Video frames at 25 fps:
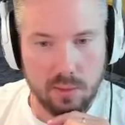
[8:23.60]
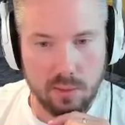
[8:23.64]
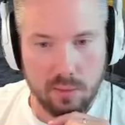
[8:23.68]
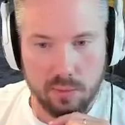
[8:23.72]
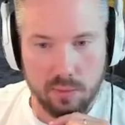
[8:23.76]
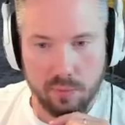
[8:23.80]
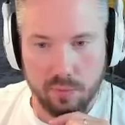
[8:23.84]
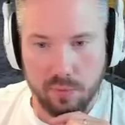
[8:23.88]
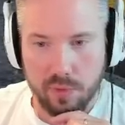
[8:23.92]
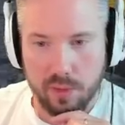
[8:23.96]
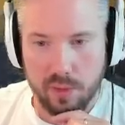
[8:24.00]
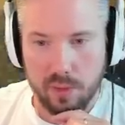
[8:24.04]

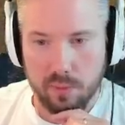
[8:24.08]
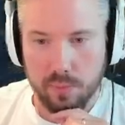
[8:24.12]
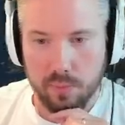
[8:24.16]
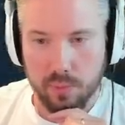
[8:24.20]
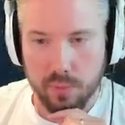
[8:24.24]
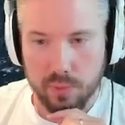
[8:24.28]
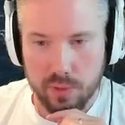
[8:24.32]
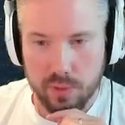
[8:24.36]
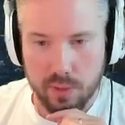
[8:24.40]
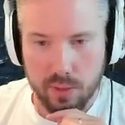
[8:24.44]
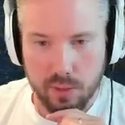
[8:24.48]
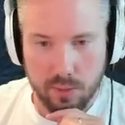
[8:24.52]
Thick
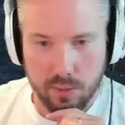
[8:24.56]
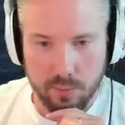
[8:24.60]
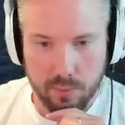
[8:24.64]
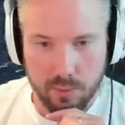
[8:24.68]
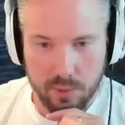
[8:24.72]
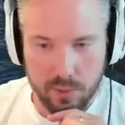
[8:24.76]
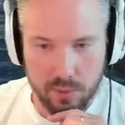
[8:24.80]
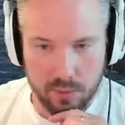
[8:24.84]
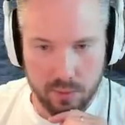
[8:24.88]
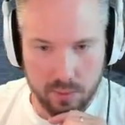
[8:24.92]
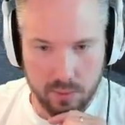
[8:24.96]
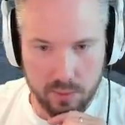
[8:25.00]
booty armor,
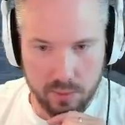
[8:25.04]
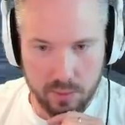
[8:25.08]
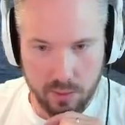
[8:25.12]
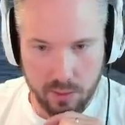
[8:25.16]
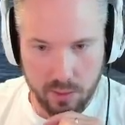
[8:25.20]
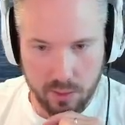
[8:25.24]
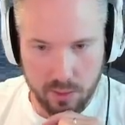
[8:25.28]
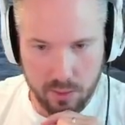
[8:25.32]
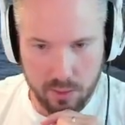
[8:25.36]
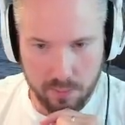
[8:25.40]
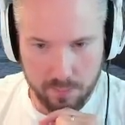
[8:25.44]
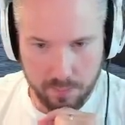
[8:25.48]

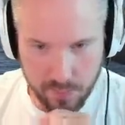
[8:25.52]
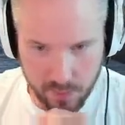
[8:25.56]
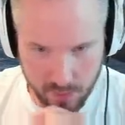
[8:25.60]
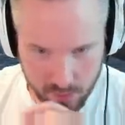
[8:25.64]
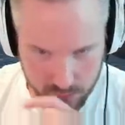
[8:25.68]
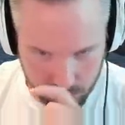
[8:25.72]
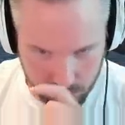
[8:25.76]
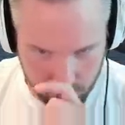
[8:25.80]
okay. How's the